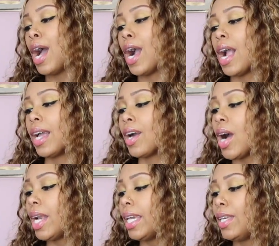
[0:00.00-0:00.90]
"Our
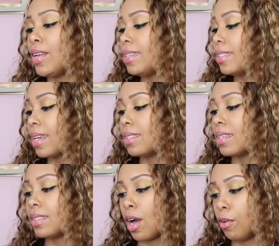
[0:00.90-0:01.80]
iconic unisex
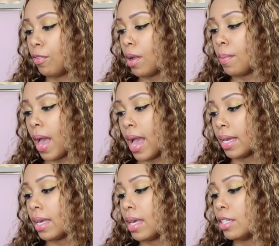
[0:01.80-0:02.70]
Telfar
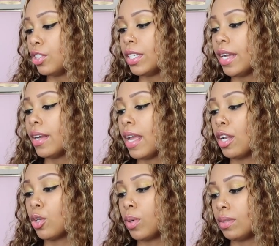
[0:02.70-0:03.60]
bag, engineered
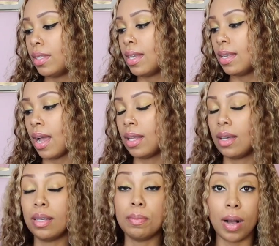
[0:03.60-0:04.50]
in quilted
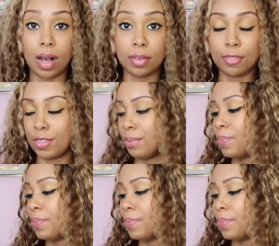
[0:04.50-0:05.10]
nylon puff,